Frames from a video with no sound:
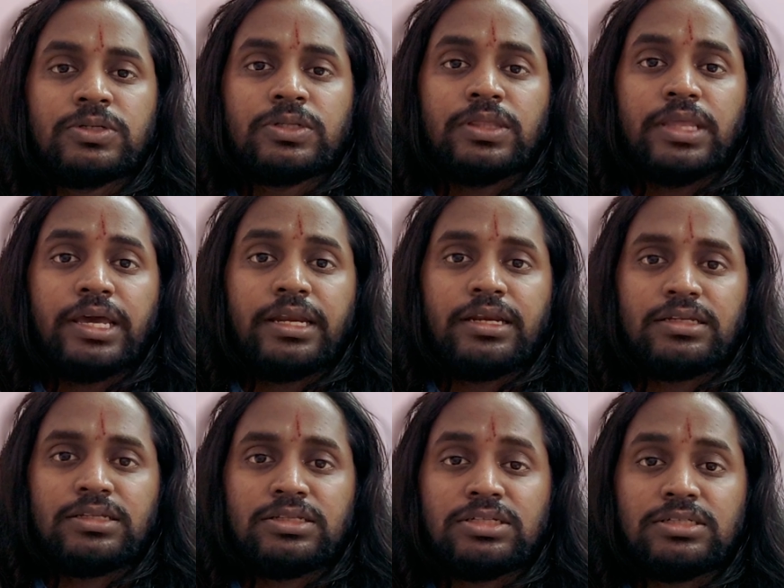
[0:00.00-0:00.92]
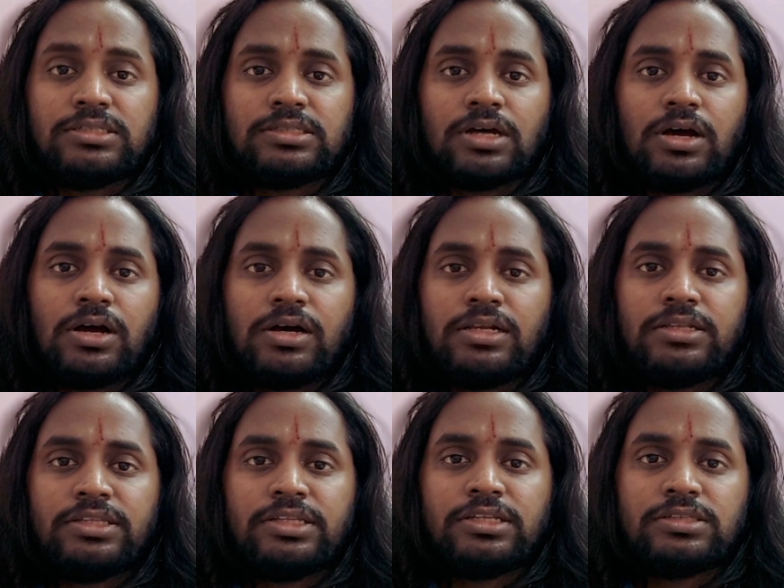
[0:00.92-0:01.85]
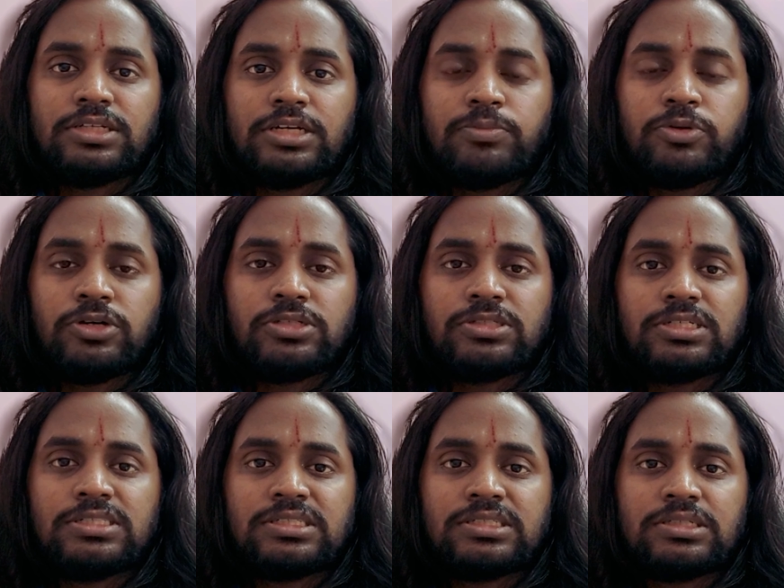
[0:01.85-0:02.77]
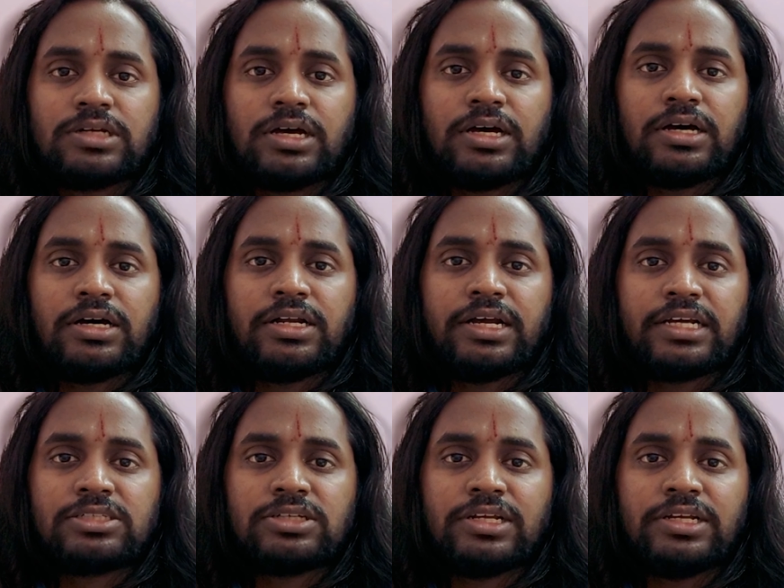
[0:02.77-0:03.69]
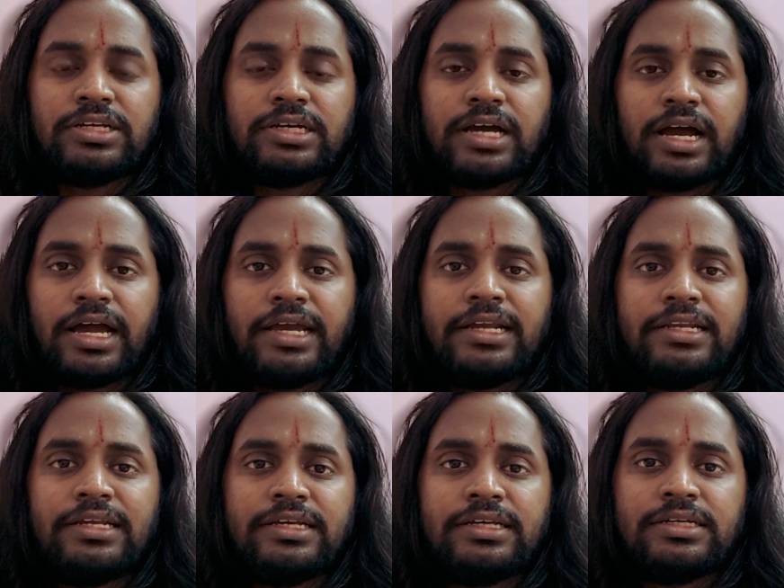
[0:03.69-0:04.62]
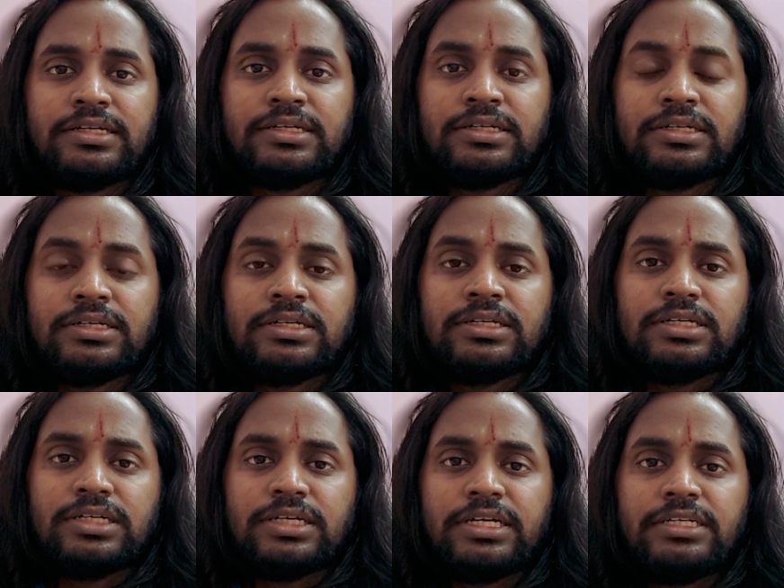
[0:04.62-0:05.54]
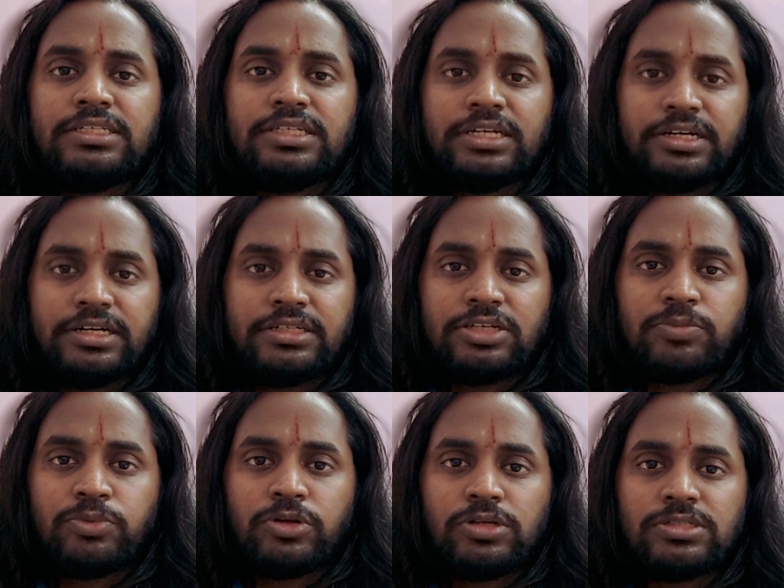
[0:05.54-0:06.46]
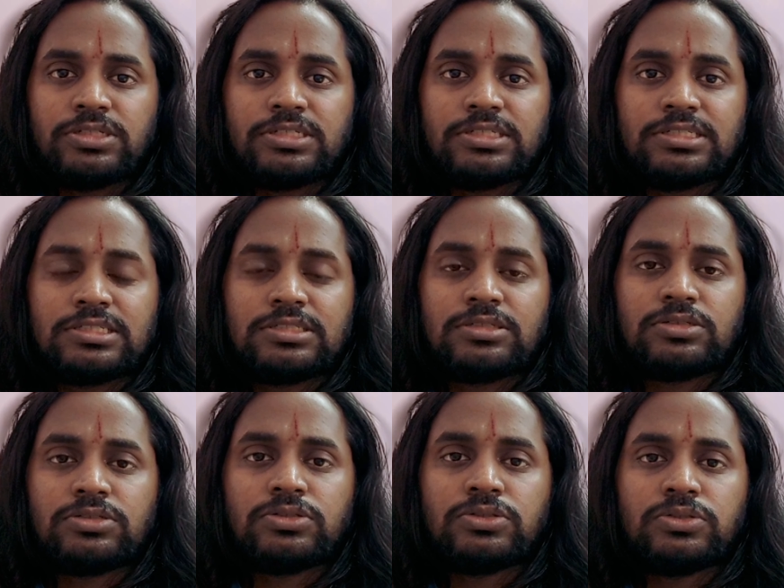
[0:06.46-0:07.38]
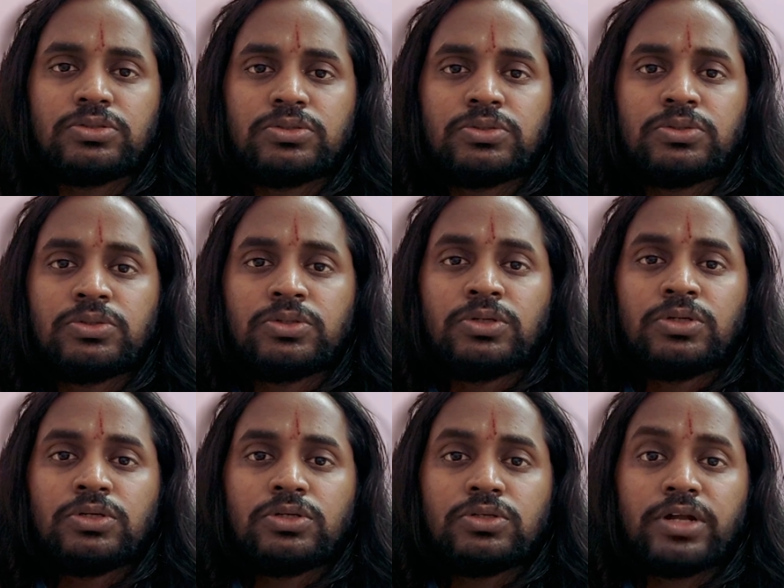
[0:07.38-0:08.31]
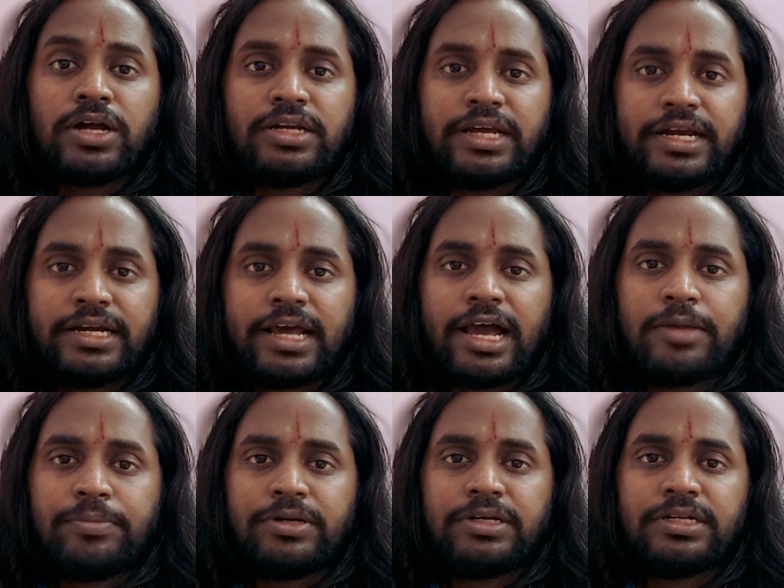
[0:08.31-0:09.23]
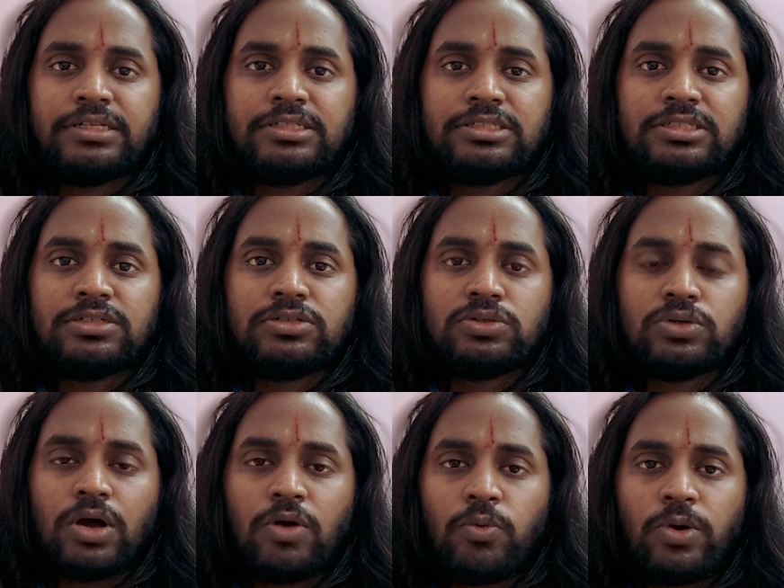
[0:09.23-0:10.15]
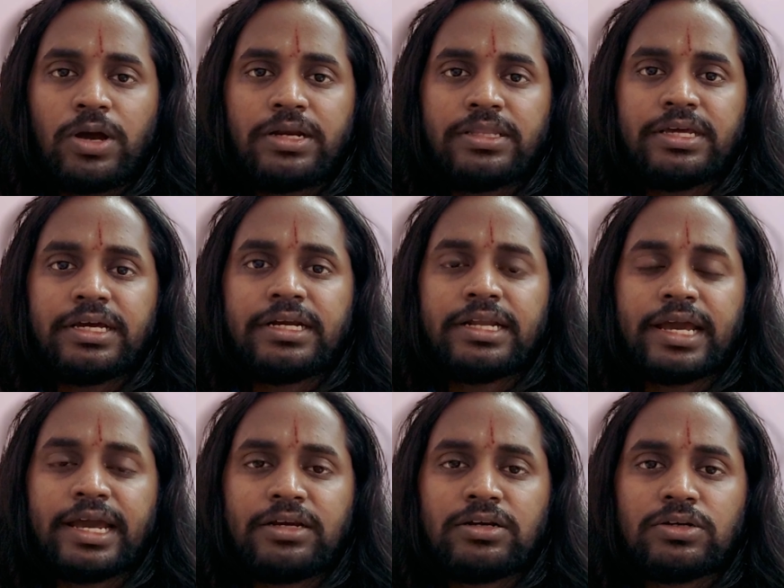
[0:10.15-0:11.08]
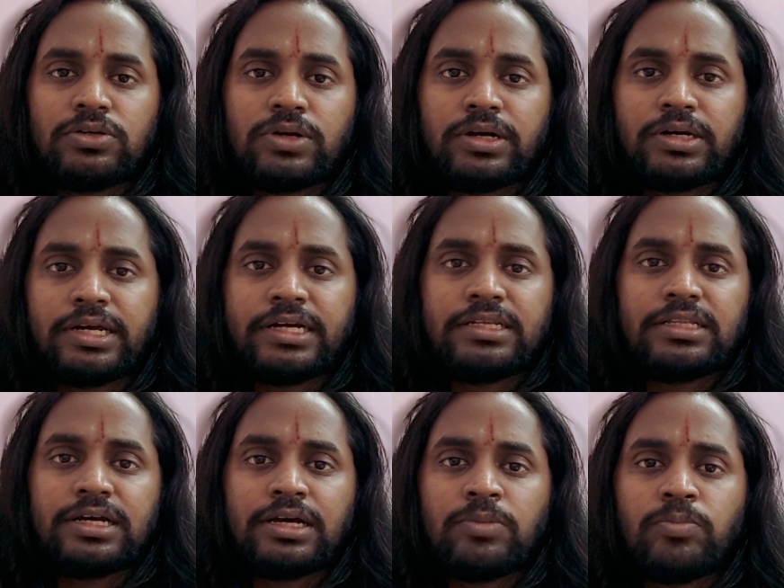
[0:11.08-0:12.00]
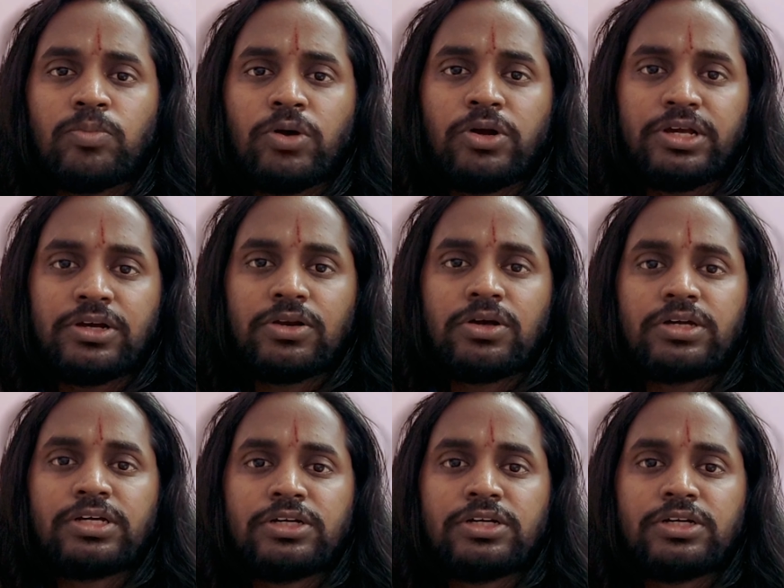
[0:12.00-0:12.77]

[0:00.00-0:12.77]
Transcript: Then all the 3 process are actually highly heat generation process. So do not get hypertension. To avoid that and to get the body clock